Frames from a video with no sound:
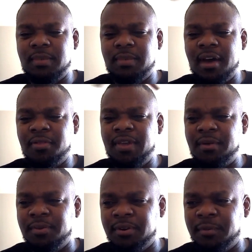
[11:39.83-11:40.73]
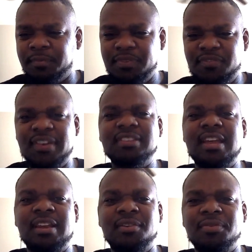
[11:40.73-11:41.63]
how they were
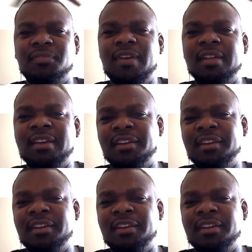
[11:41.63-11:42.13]
fixated on the fact